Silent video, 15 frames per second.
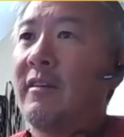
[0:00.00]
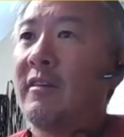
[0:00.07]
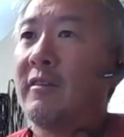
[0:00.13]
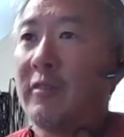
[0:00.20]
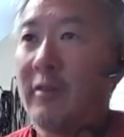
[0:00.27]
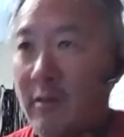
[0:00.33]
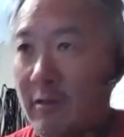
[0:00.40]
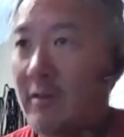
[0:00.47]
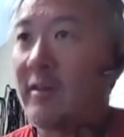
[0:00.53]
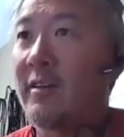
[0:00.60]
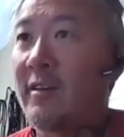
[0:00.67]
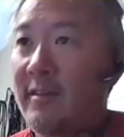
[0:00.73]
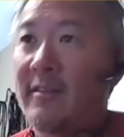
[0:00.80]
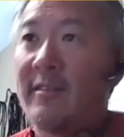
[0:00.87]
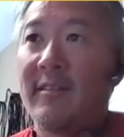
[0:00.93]
Literally.
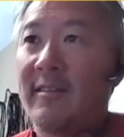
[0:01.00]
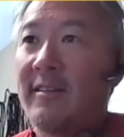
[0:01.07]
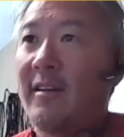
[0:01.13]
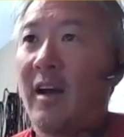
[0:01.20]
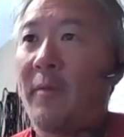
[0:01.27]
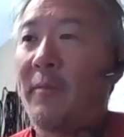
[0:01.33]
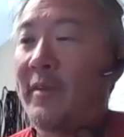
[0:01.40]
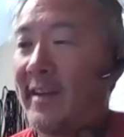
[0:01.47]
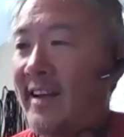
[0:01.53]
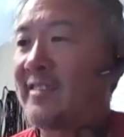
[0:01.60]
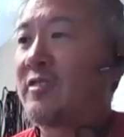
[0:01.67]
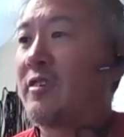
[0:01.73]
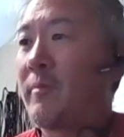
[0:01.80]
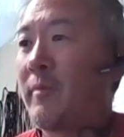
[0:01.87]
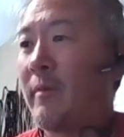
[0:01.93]
I mean,
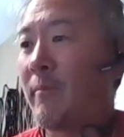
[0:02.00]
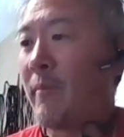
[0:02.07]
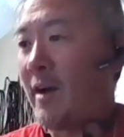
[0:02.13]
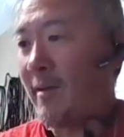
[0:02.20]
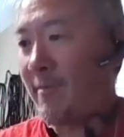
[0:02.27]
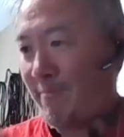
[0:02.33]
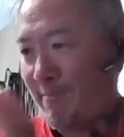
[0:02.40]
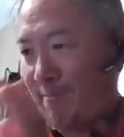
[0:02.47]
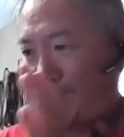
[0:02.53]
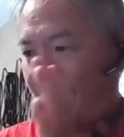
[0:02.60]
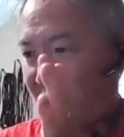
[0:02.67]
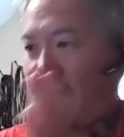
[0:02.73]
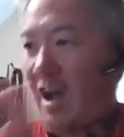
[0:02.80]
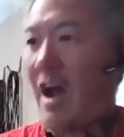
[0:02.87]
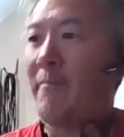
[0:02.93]
that's going to be my
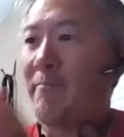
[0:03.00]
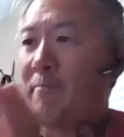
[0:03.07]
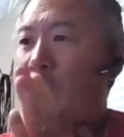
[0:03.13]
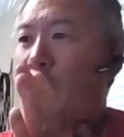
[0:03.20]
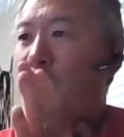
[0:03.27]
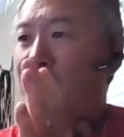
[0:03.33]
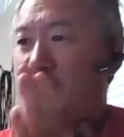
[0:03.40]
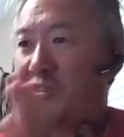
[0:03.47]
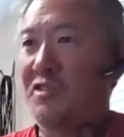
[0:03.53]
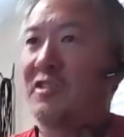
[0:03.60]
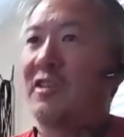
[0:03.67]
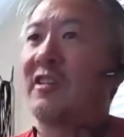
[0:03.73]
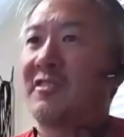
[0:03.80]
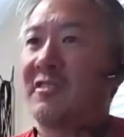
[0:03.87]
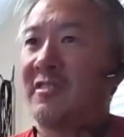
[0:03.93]
topmost
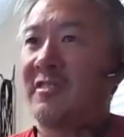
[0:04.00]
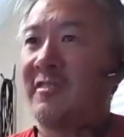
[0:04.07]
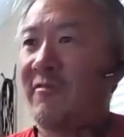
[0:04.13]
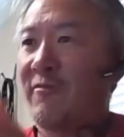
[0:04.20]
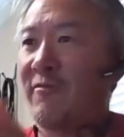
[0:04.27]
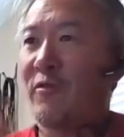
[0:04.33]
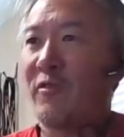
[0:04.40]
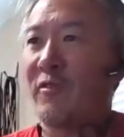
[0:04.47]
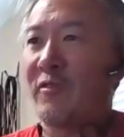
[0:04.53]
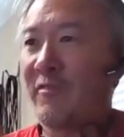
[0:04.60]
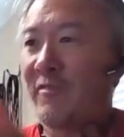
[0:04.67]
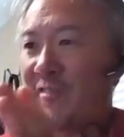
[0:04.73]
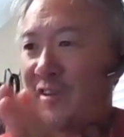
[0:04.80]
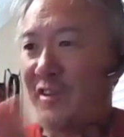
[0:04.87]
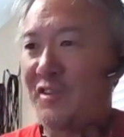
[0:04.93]
suggestion
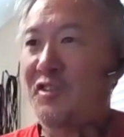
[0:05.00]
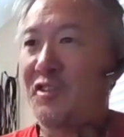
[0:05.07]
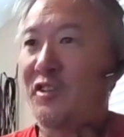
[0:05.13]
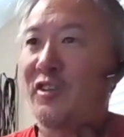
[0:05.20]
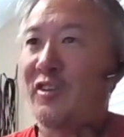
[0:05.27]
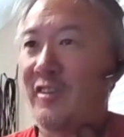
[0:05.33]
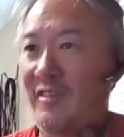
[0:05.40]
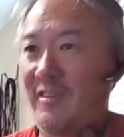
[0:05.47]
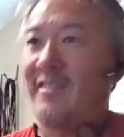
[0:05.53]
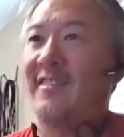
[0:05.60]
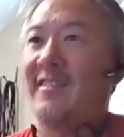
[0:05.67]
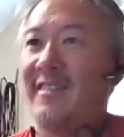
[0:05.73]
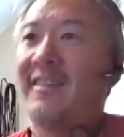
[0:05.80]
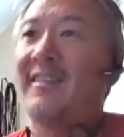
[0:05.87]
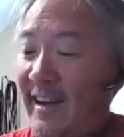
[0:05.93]
for this year.
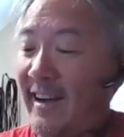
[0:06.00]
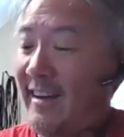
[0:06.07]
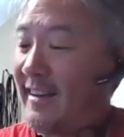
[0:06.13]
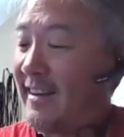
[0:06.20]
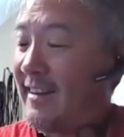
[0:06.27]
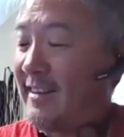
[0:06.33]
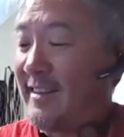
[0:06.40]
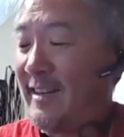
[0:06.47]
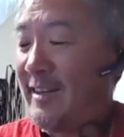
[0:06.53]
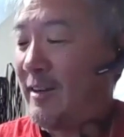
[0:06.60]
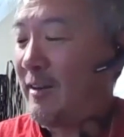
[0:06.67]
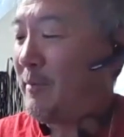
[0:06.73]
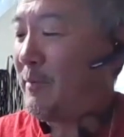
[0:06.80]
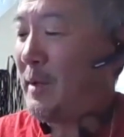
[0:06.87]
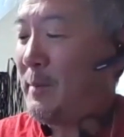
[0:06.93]

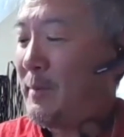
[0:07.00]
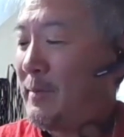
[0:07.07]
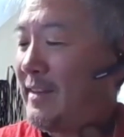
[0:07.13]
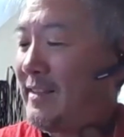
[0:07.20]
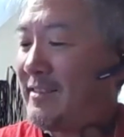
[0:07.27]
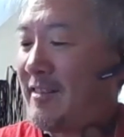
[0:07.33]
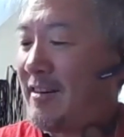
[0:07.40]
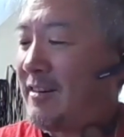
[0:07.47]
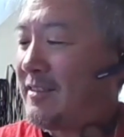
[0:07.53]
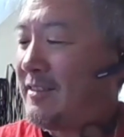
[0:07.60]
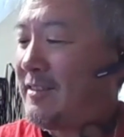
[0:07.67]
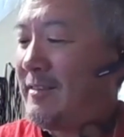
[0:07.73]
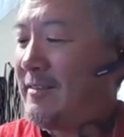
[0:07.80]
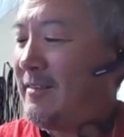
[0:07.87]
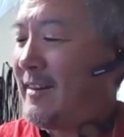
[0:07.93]
The people I talk
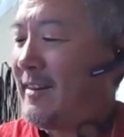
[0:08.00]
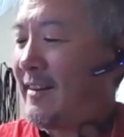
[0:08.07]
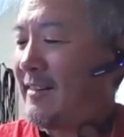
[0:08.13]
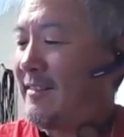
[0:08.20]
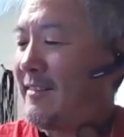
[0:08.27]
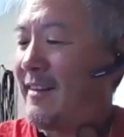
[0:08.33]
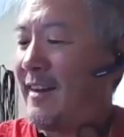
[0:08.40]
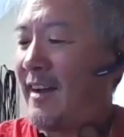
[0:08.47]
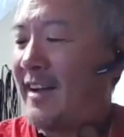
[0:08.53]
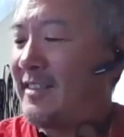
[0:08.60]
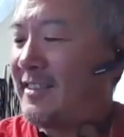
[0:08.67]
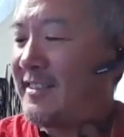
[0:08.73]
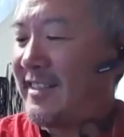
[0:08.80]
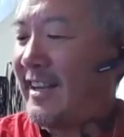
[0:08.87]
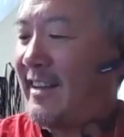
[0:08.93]
to that I
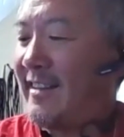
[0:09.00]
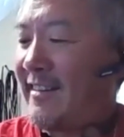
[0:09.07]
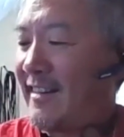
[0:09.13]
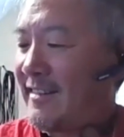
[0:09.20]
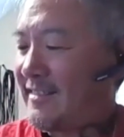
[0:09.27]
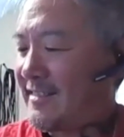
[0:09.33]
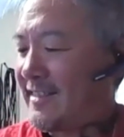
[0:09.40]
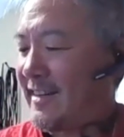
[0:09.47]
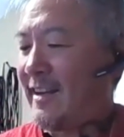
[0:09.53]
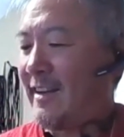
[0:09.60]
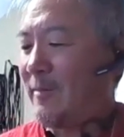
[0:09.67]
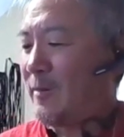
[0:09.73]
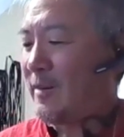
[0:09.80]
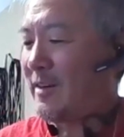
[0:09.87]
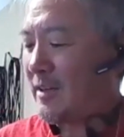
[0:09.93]
just cannot
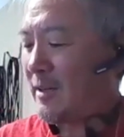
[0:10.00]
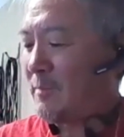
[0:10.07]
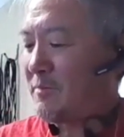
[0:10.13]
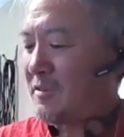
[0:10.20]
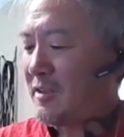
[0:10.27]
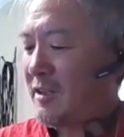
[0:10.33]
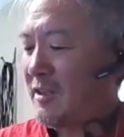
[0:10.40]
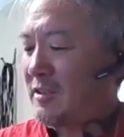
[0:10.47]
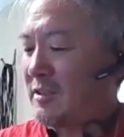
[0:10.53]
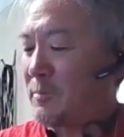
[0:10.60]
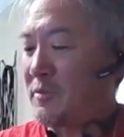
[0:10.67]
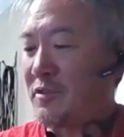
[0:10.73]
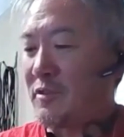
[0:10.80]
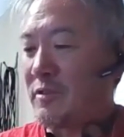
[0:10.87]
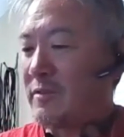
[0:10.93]
stand when it comes to
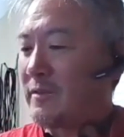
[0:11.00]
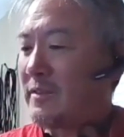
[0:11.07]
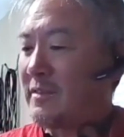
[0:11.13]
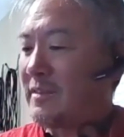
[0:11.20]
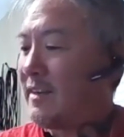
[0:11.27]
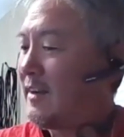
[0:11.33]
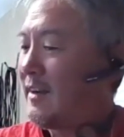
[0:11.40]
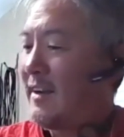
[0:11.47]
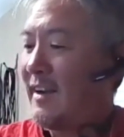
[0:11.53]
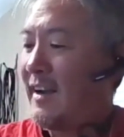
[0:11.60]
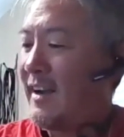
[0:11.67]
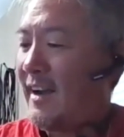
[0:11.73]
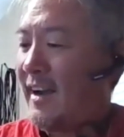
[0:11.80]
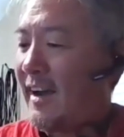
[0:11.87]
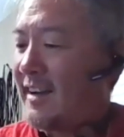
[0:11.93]
customer service,
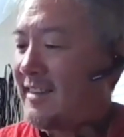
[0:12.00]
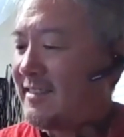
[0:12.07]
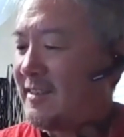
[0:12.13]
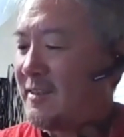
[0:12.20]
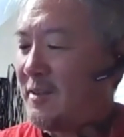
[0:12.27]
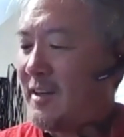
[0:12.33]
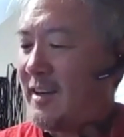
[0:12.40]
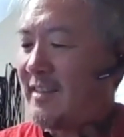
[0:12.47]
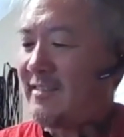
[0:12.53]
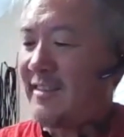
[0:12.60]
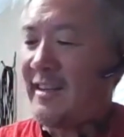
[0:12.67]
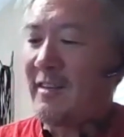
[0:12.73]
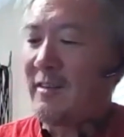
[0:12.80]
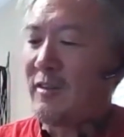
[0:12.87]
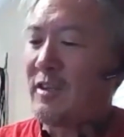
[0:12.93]
I said, you guys
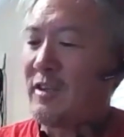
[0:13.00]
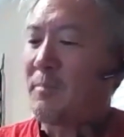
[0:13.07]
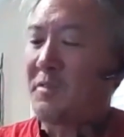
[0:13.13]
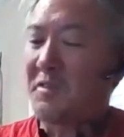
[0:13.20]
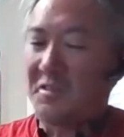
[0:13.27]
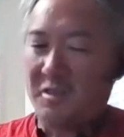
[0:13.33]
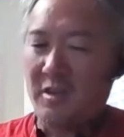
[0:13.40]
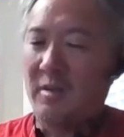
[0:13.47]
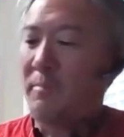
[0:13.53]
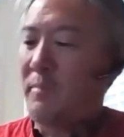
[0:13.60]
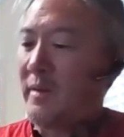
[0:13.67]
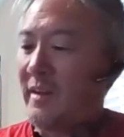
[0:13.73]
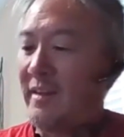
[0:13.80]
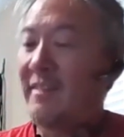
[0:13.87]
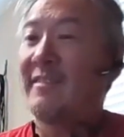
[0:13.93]
need to look up this
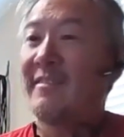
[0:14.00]
company.